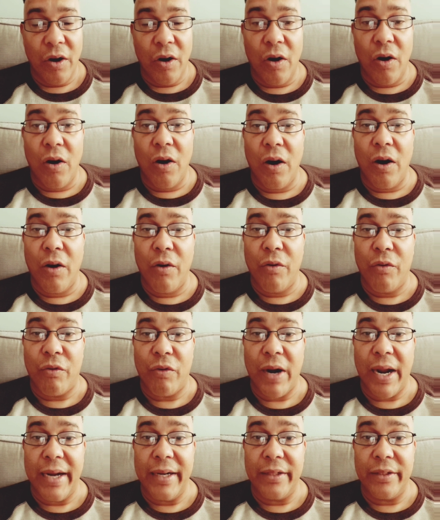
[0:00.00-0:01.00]
or a
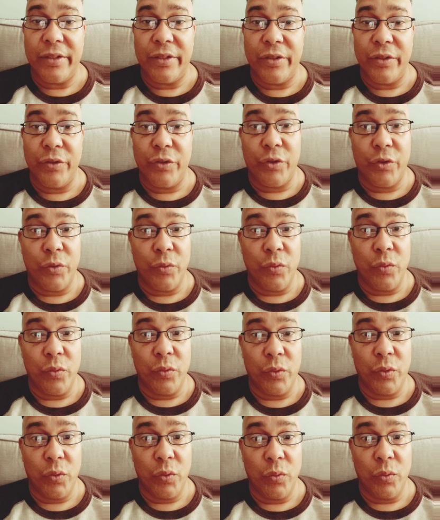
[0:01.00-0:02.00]
right to
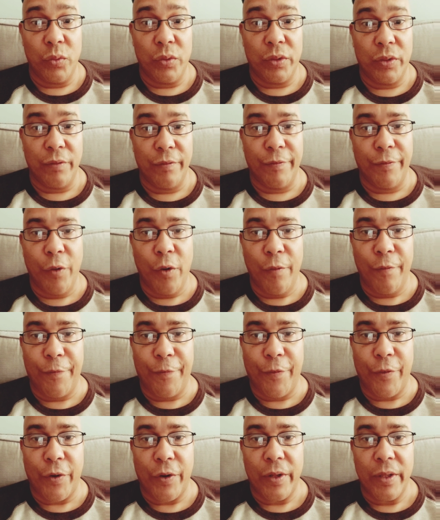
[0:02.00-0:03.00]
choose who to vote
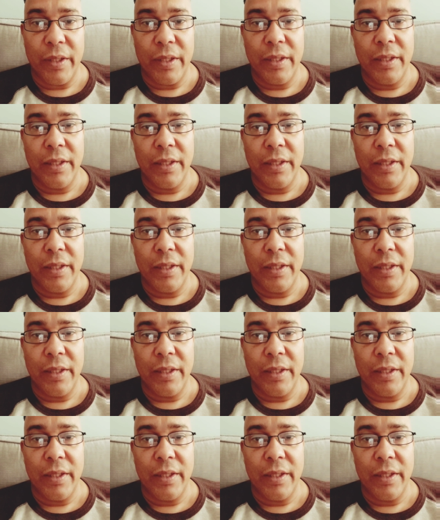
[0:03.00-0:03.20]
for?